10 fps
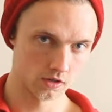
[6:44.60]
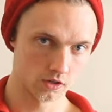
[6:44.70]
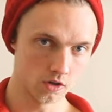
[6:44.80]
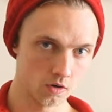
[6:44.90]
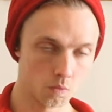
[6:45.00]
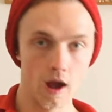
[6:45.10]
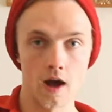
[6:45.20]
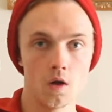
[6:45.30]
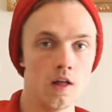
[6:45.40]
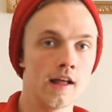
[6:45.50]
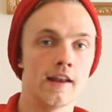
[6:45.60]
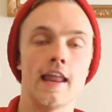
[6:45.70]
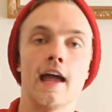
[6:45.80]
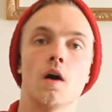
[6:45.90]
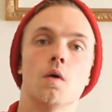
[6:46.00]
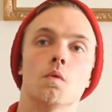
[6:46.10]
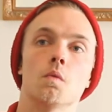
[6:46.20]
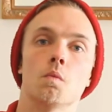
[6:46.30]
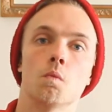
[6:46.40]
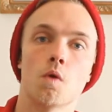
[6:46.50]
Cool. Well, now
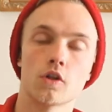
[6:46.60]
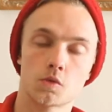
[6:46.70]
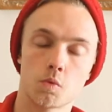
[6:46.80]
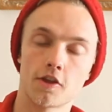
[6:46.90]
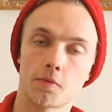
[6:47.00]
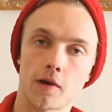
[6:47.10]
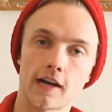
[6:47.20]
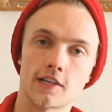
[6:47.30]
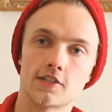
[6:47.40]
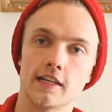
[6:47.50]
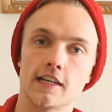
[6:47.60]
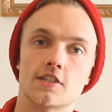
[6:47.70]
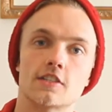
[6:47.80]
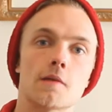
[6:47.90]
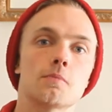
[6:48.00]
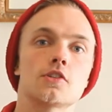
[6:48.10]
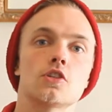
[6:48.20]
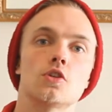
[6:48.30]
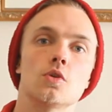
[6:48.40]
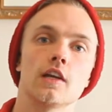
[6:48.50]
what's worth practicing is
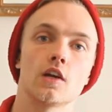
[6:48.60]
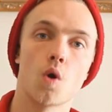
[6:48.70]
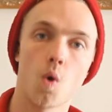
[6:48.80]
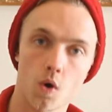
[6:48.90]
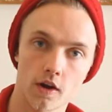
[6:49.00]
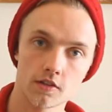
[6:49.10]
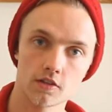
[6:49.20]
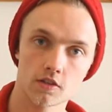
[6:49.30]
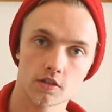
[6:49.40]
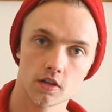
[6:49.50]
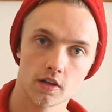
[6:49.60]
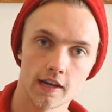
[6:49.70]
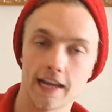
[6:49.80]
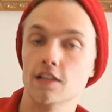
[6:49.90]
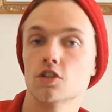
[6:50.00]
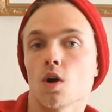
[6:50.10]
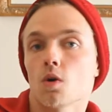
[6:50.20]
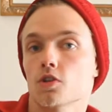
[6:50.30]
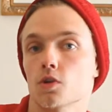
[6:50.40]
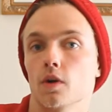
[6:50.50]
substituting chords in
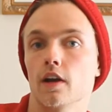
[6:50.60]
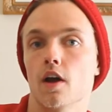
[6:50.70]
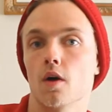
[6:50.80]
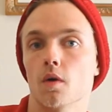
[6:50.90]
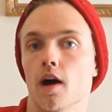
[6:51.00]
songs you already know.